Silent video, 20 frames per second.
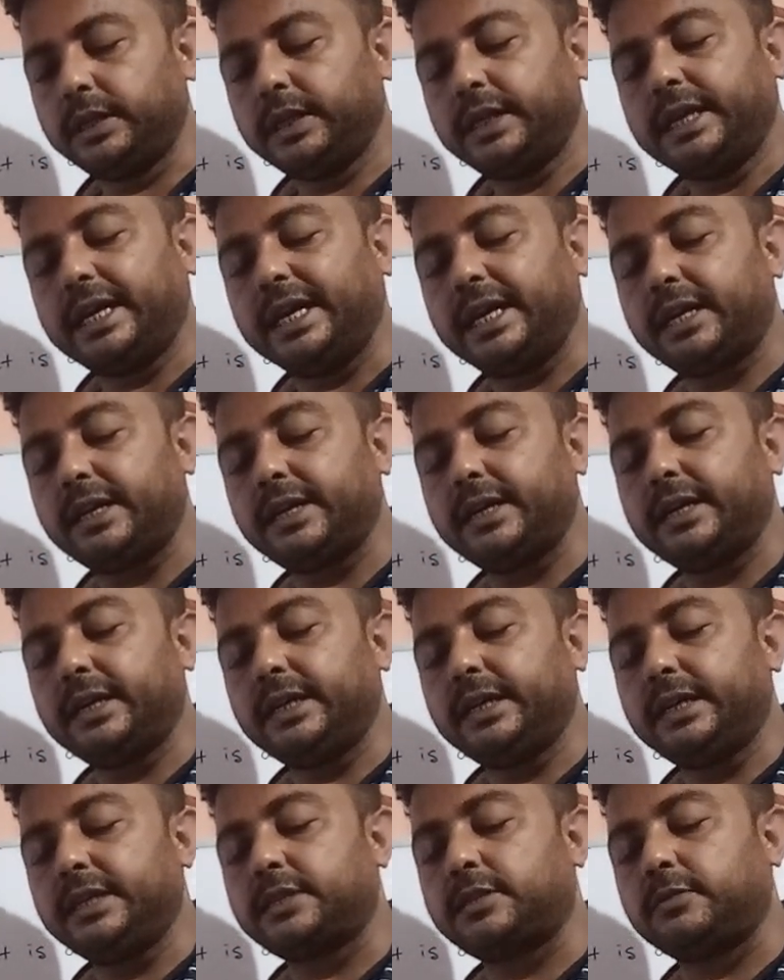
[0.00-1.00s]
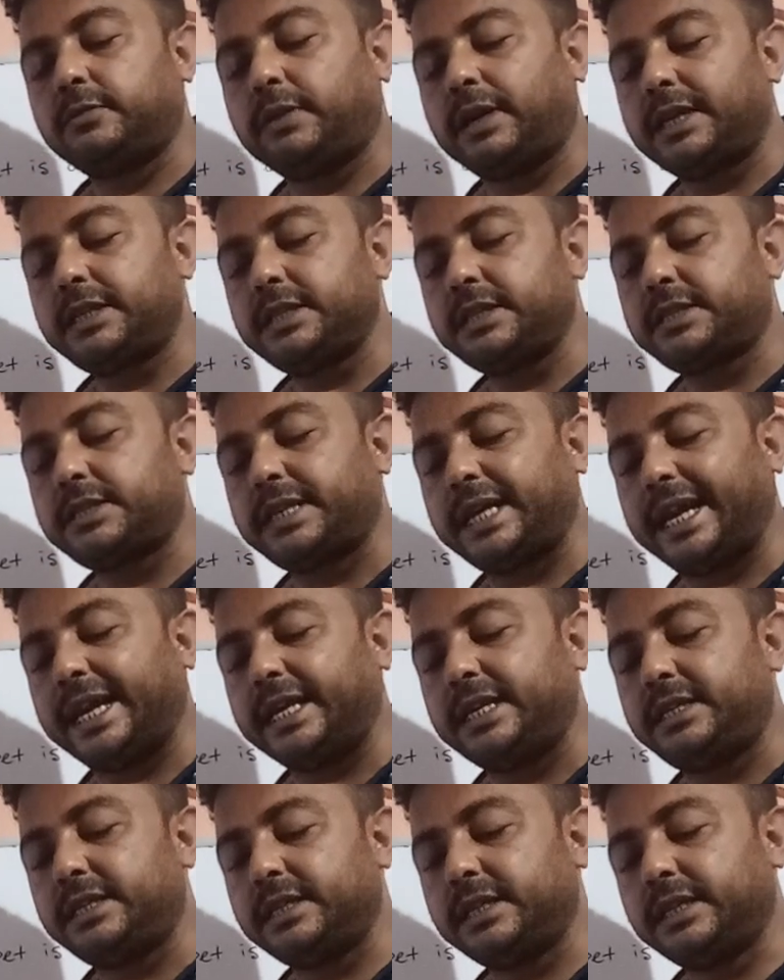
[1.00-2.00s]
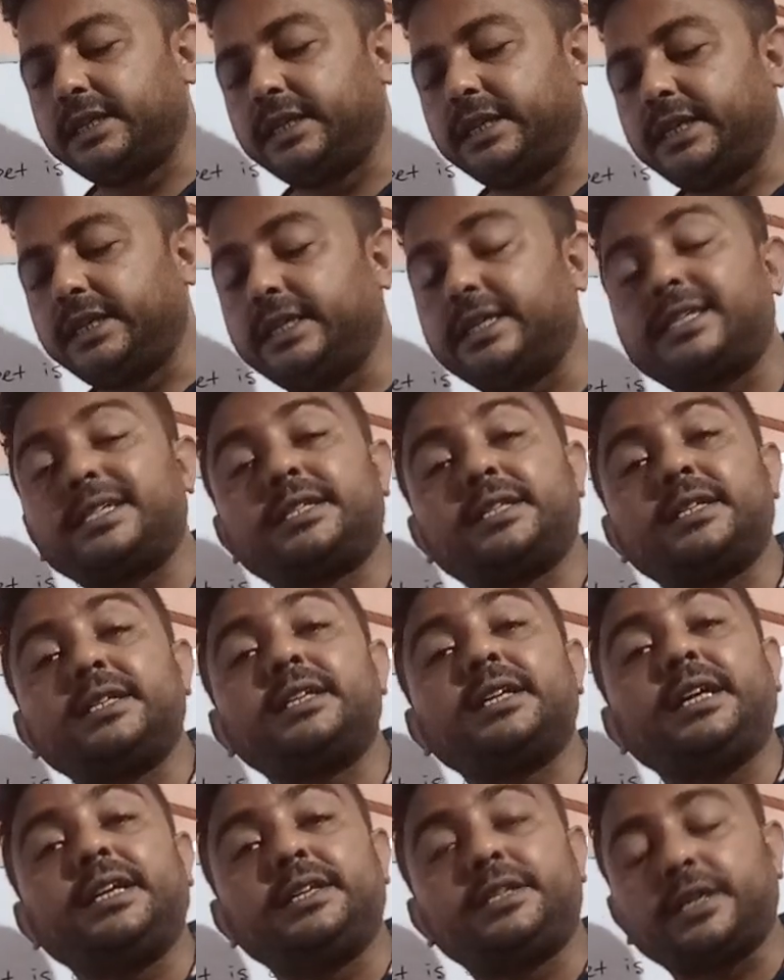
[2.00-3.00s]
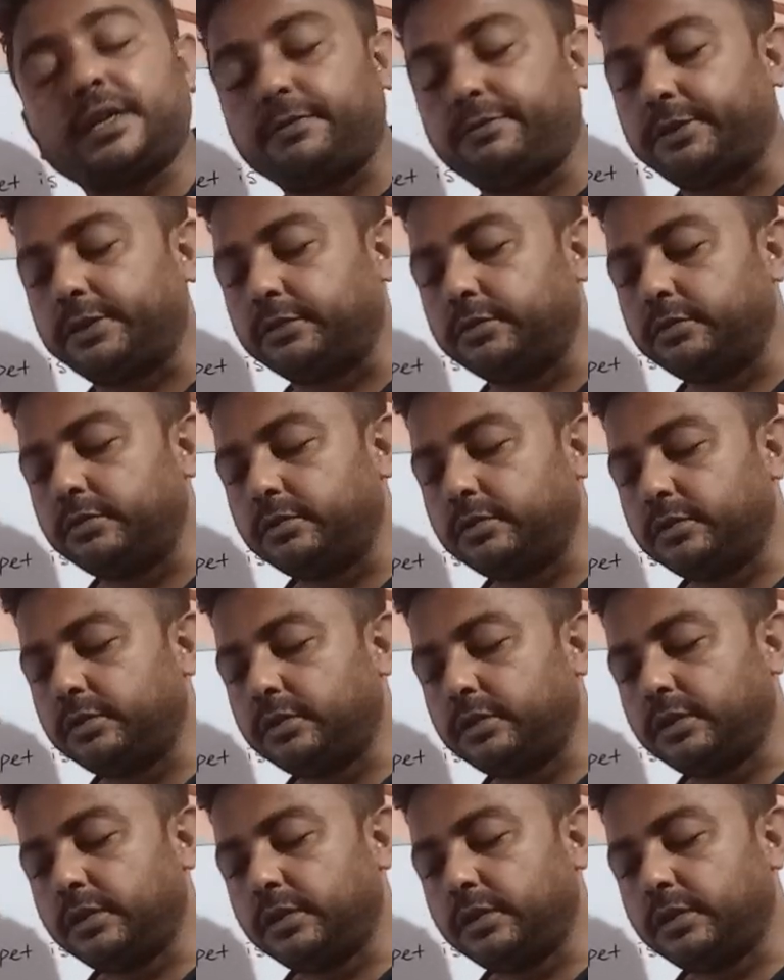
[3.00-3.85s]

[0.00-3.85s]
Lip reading: Here is what he said in a recent interview.